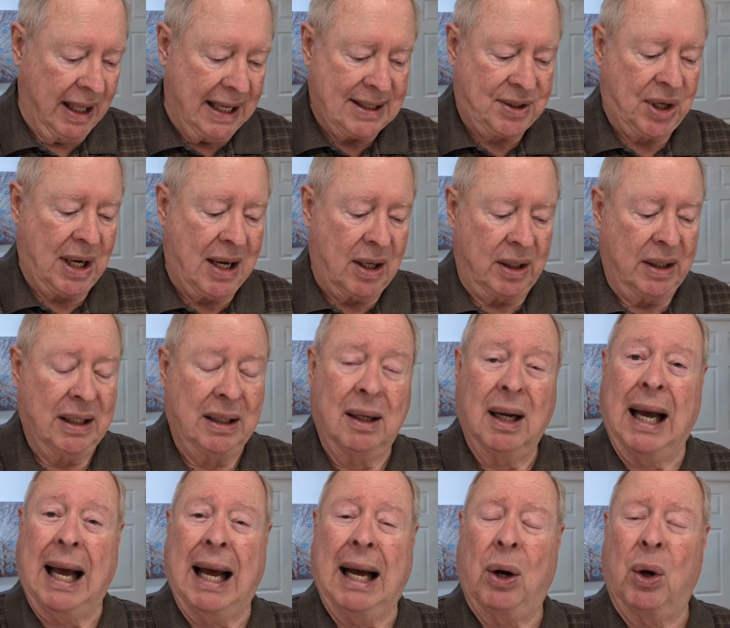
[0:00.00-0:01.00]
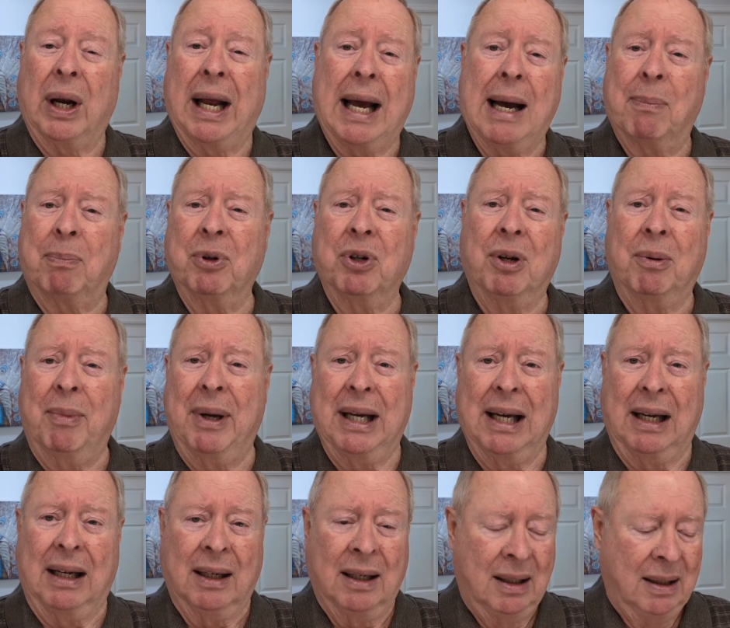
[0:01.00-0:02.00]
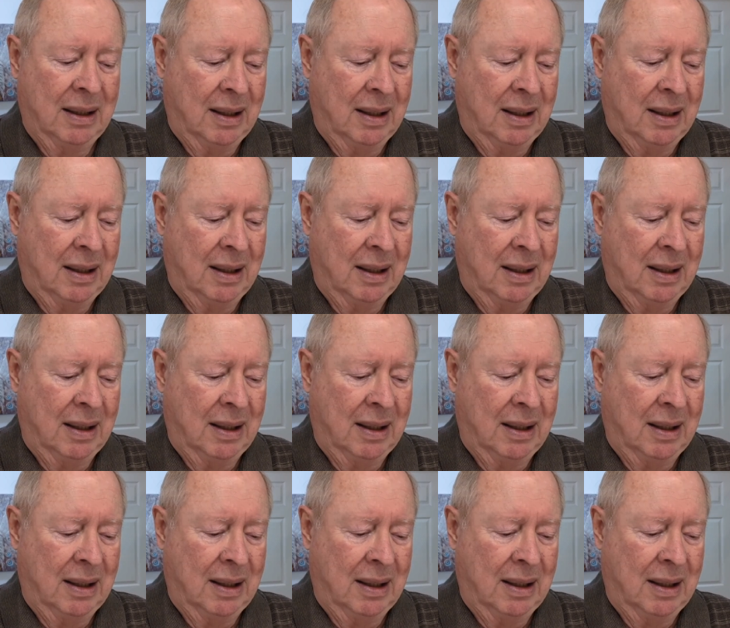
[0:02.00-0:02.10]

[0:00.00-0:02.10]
That's how it happened to me.